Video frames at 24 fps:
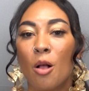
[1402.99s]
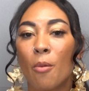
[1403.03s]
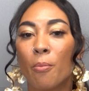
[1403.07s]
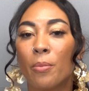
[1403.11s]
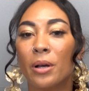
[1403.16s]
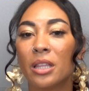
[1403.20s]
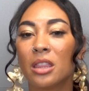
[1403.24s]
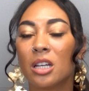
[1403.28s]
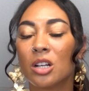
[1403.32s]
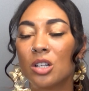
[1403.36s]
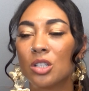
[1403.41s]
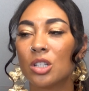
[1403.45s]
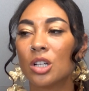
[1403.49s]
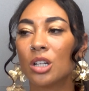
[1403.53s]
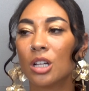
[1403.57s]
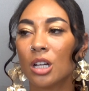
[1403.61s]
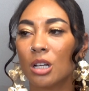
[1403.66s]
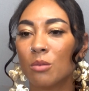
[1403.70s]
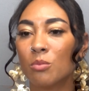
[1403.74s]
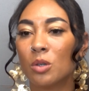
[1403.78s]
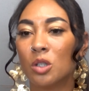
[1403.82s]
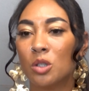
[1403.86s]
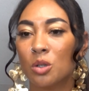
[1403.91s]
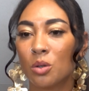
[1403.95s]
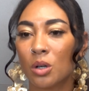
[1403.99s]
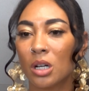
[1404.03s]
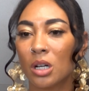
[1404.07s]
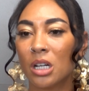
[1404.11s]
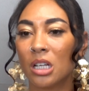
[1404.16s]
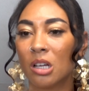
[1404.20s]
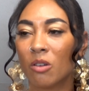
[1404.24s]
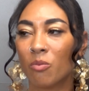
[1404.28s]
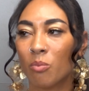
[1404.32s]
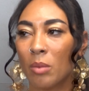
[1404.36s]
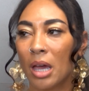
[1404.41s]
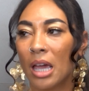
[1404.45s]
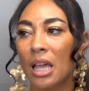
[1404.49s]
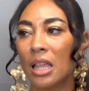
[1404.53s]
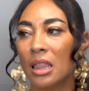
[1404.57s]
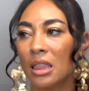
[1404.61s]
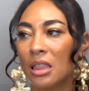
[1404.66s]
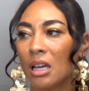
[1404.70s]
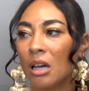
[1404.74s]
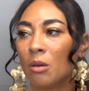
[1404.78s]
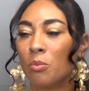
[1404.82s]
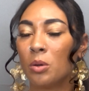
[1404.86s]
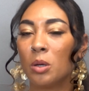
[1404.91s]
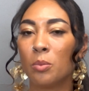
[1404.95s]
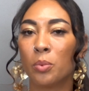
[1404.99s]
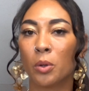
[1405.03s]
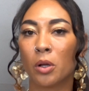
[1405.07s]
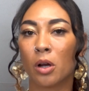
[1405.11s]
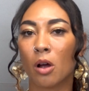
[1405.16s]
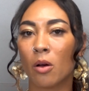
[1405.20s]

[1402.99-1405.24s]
But there's a good majority of men that people are